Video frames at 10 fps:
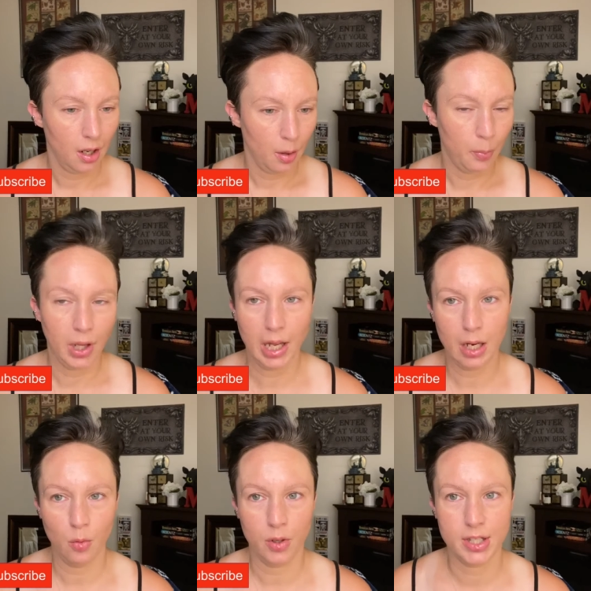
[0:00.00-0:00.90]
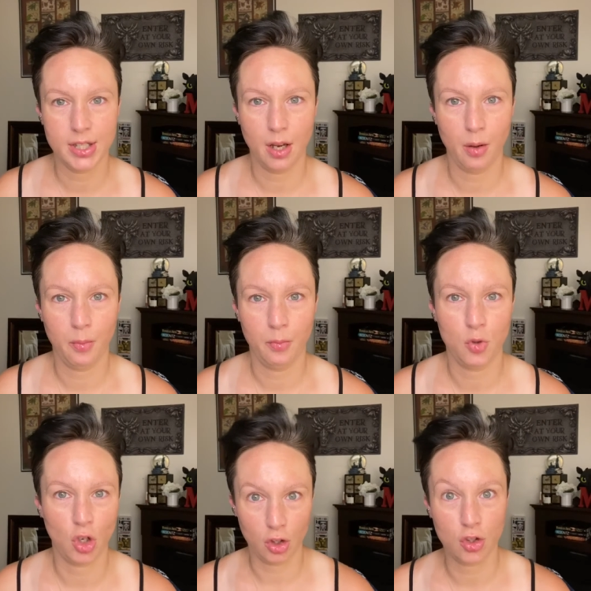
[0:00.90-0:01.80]
play with some
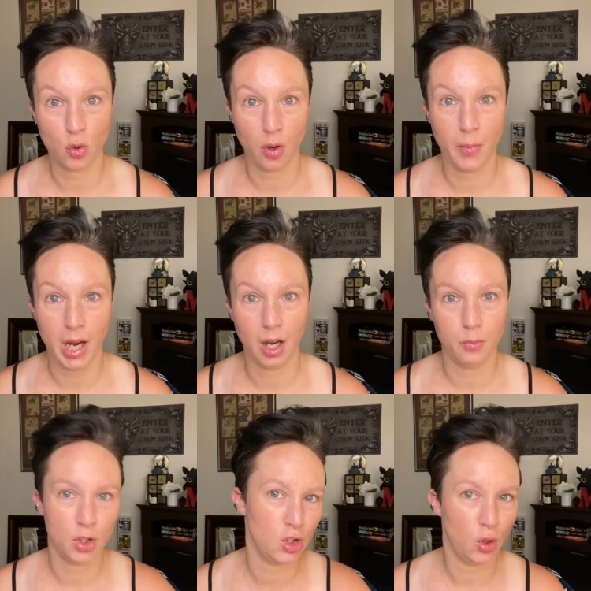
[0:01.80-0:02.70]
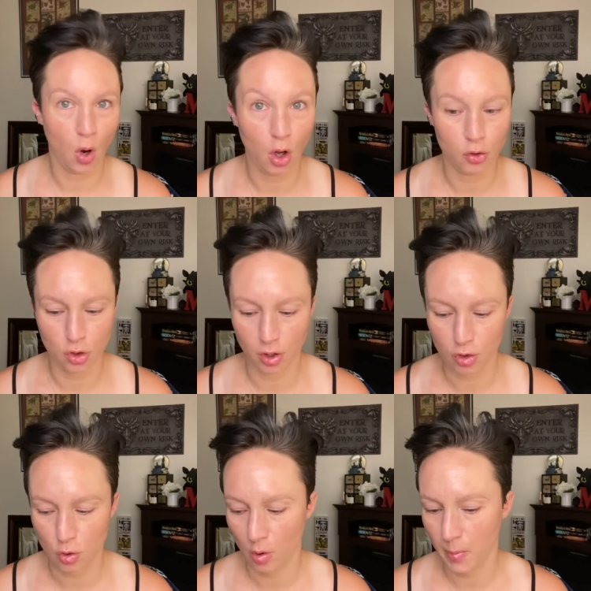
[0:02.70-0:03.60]
drugstore makeup, just do all
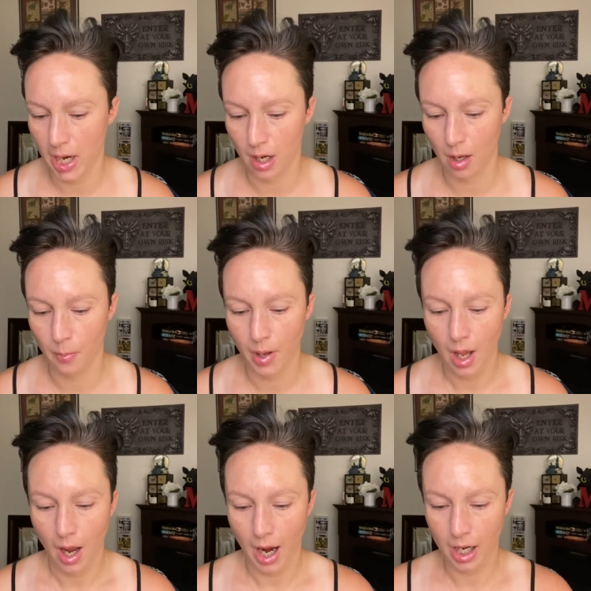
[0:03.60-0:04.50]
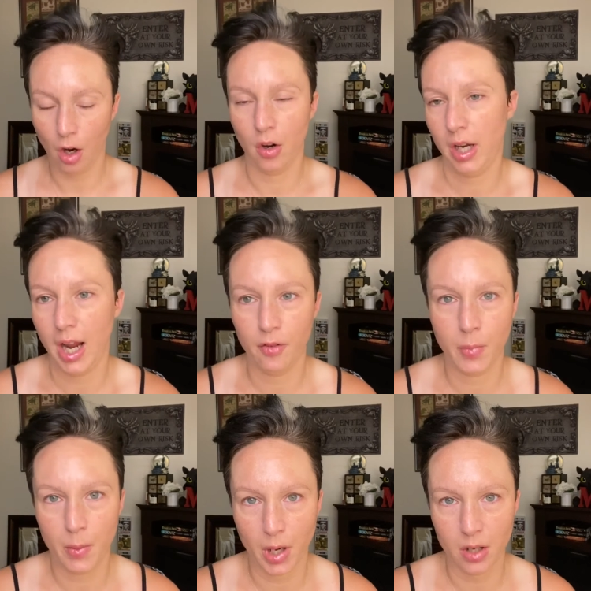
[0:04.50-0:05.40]
drugstore makeup. I already have
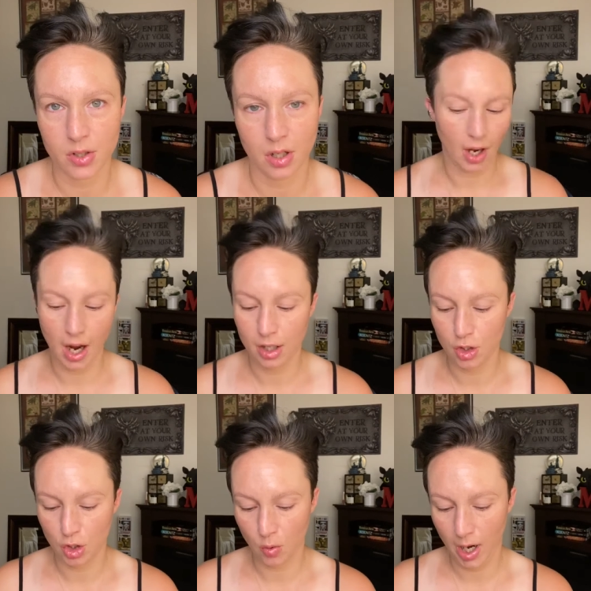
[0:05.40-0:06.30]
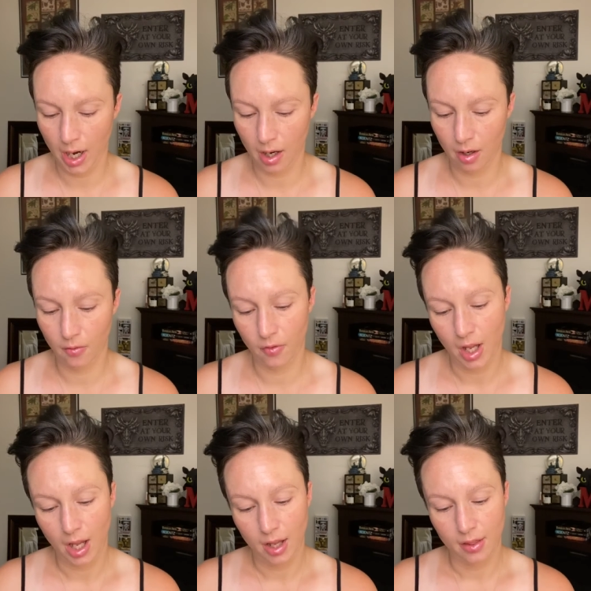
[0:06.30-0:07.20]
my brows on. I do have
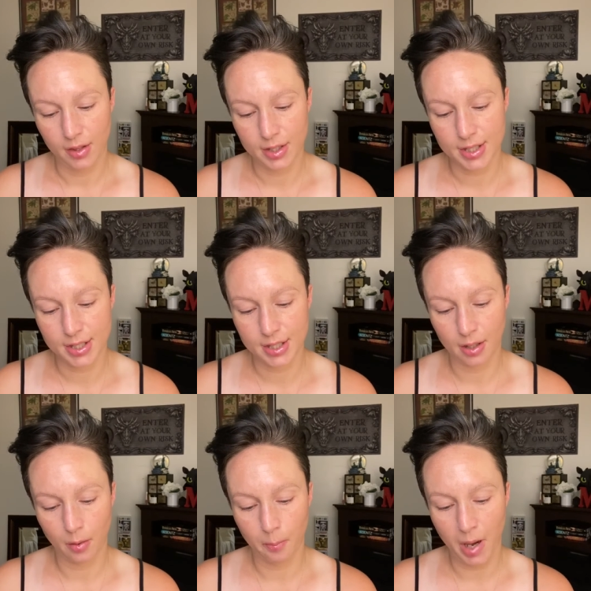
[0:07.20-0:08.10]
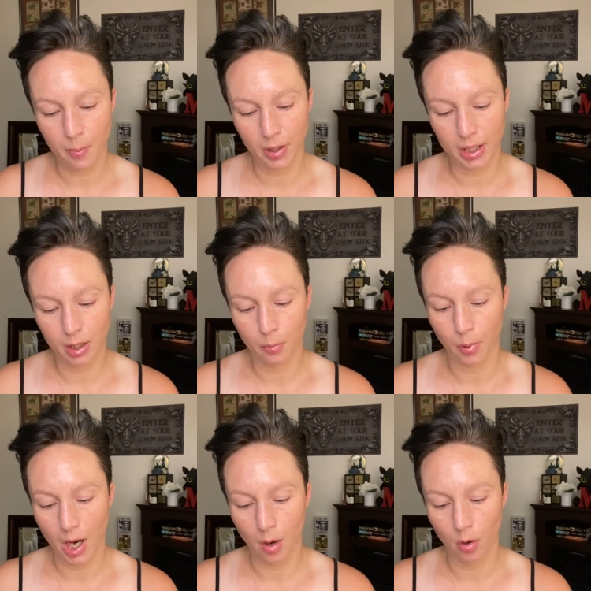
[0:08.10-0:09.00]
this Maybelline
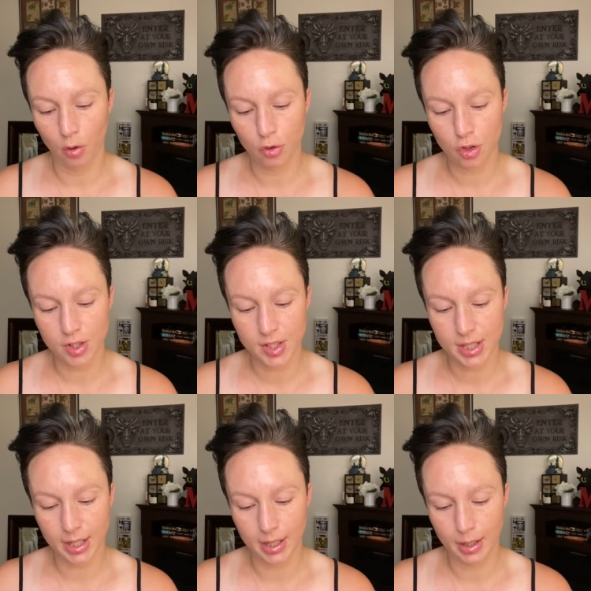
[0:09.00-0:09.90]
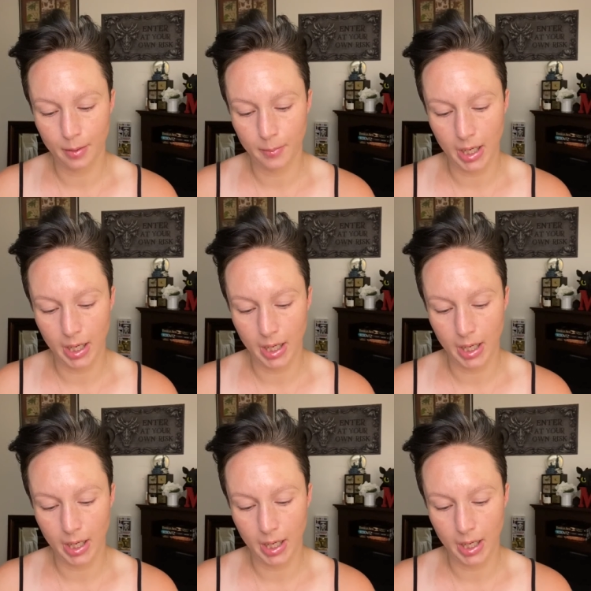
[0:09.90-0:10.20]
Brow Ultra Slim